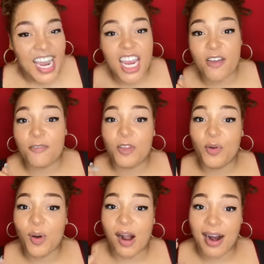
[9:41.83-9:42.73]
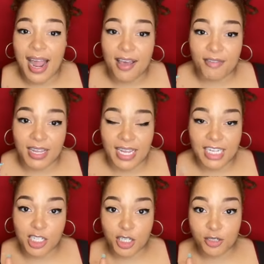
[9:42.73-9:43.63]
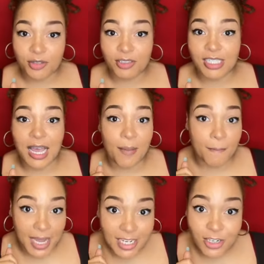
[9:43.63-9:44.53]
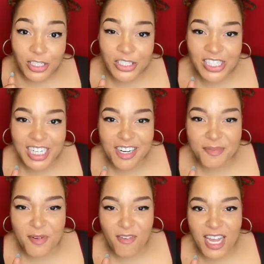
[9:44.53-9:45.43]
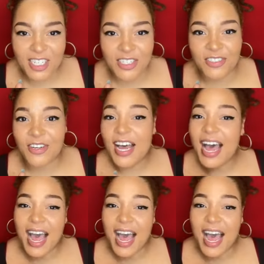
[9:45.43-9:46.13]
If you are having issues, make sure you seek a professional.